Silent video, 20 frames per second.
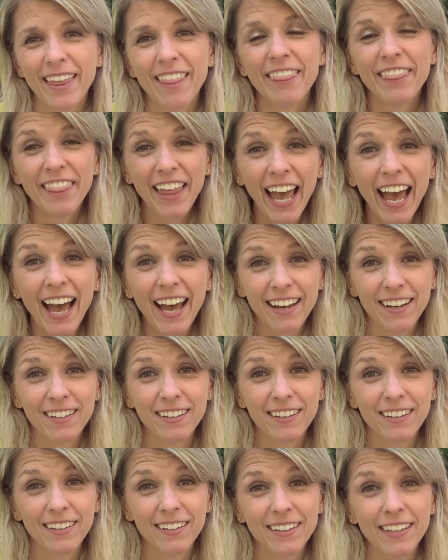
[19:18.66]
That
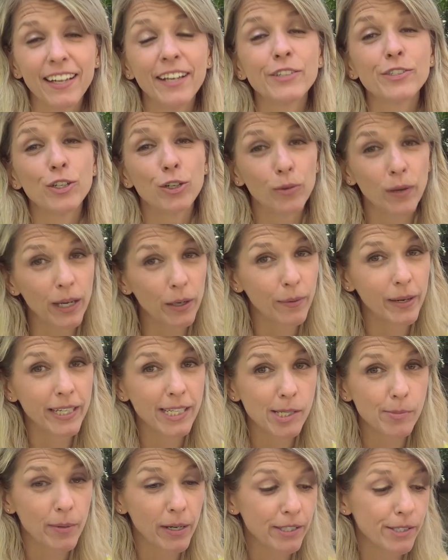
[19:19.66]
is a great way
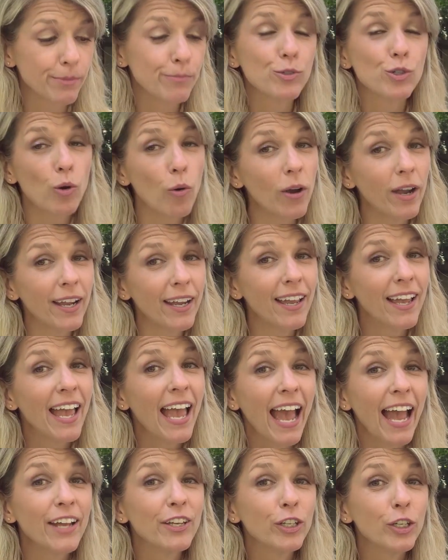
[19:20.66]
to spread some joy,
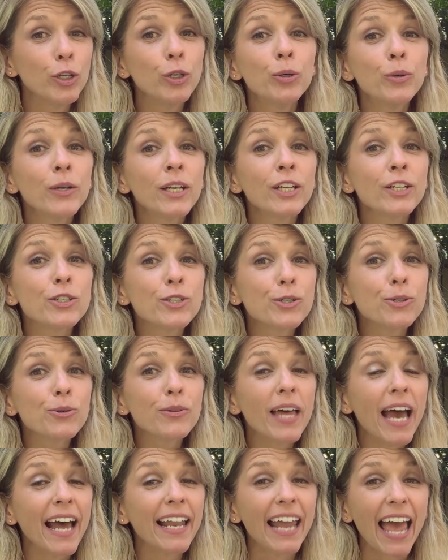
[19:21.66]
and you can do
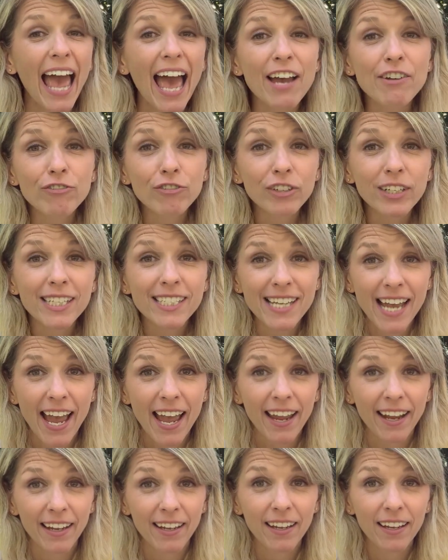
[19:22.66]
that every
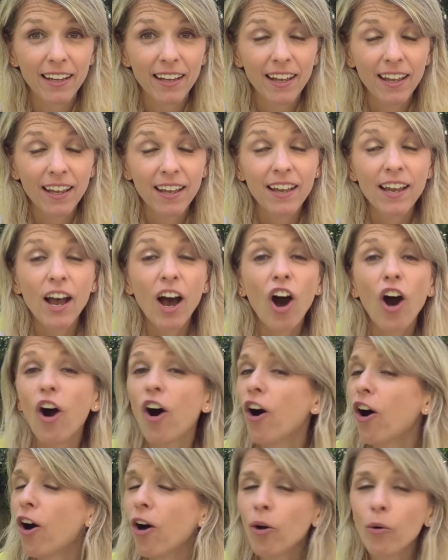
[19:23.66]
day,
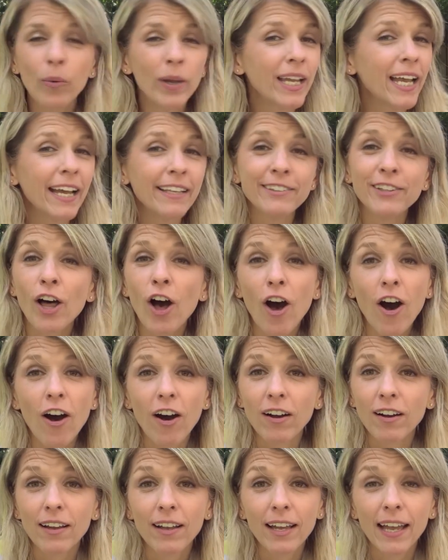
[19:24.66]
all weekend
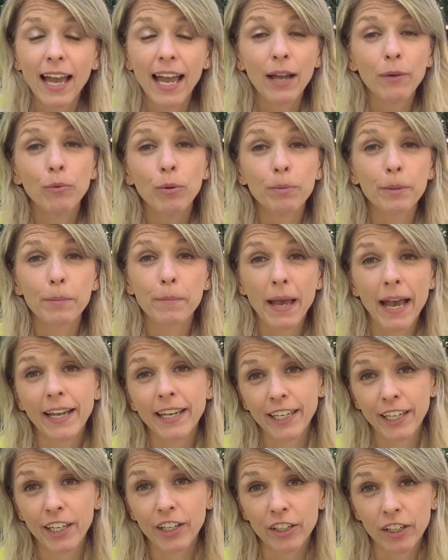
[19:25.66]
long, and we'll be
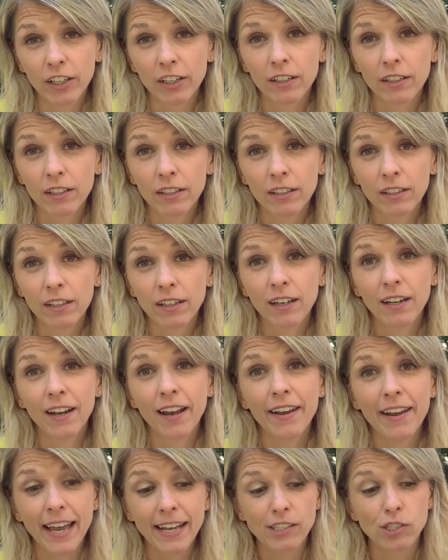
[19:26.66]
back here
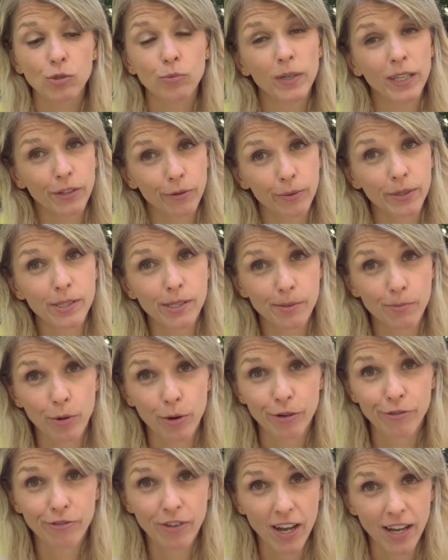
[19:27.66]
next week with some
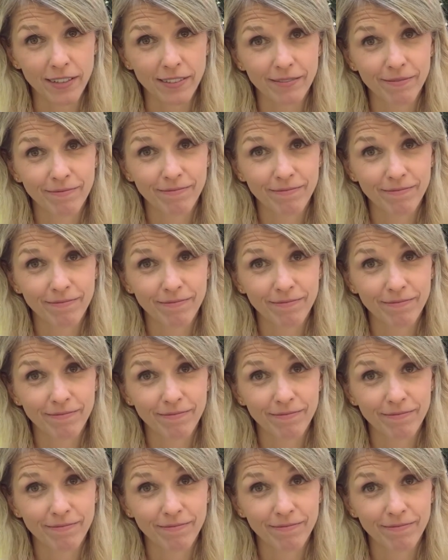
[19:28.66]
more fun.